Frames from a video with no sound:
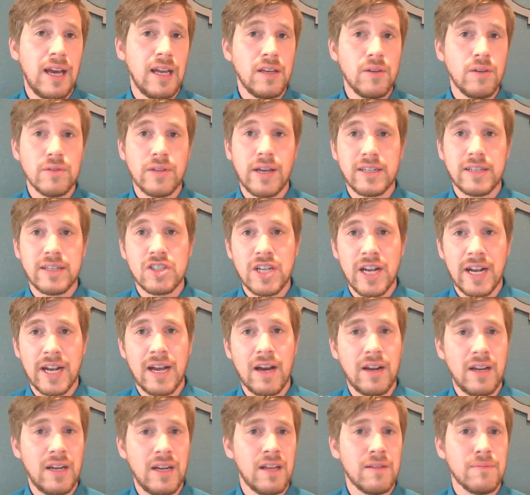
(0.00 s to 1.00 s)
you'd like to check
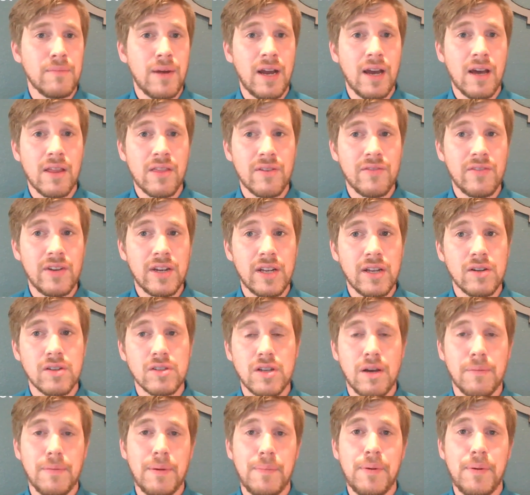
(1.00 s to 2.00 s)
out any of my other videos,
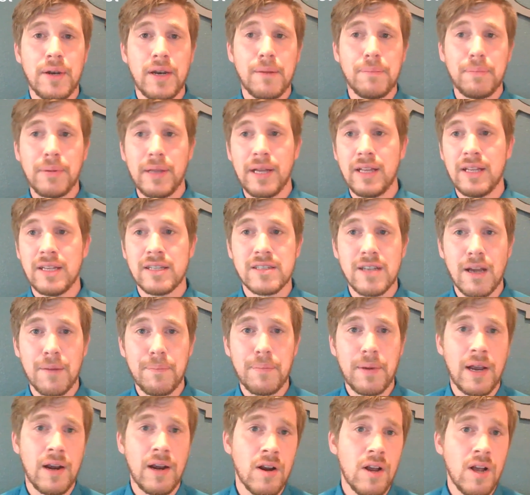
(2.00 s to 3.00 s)
I'll be putting a playlist up
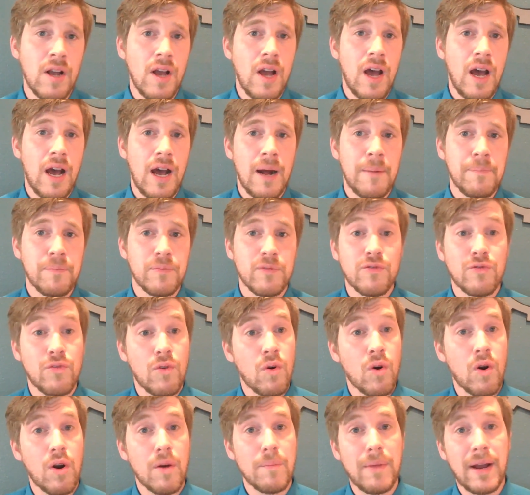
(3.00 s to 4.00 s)
here
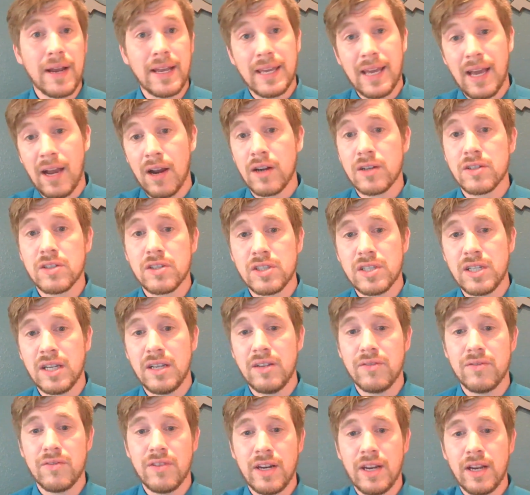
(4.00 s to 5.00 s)
for my character
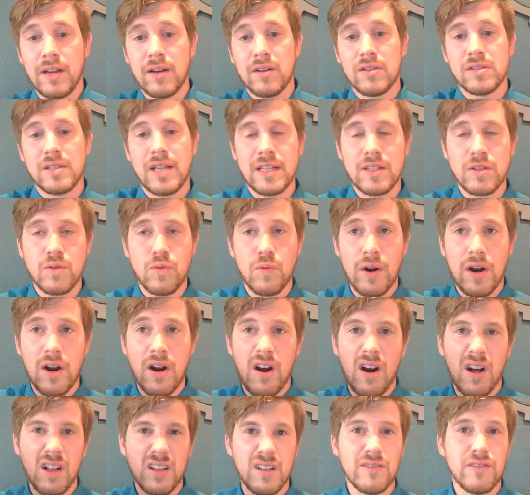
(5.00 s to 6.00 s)
sheet videos. That's where
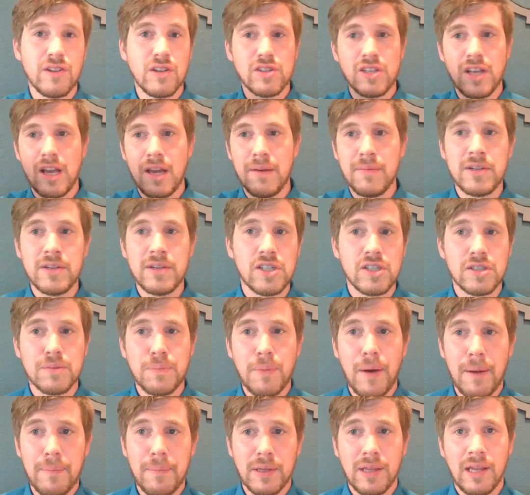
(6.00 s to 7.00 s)
all of those images
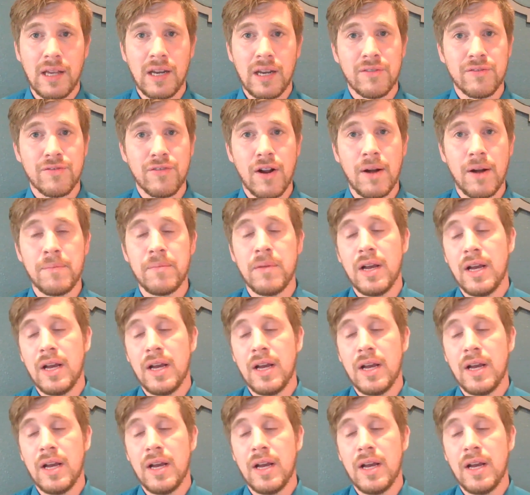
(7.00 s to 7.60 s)
populated from.